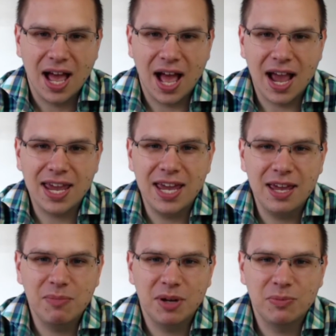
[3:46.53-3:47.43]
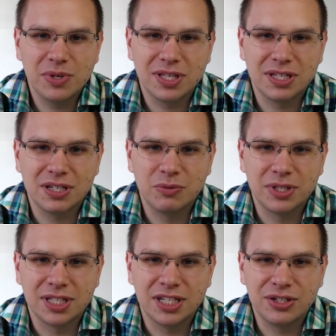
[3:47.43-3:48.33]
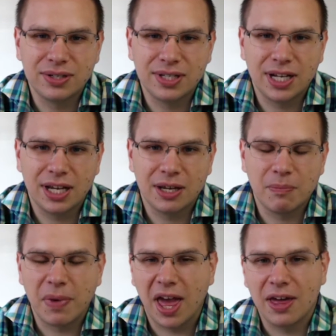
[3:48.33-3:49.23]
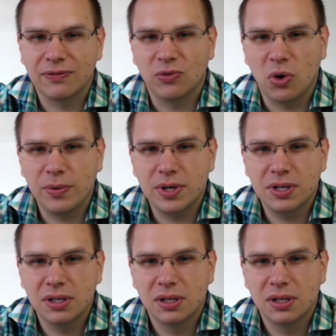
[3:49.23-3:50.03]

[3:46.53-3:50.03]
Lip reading: I came up with an interesting path forward.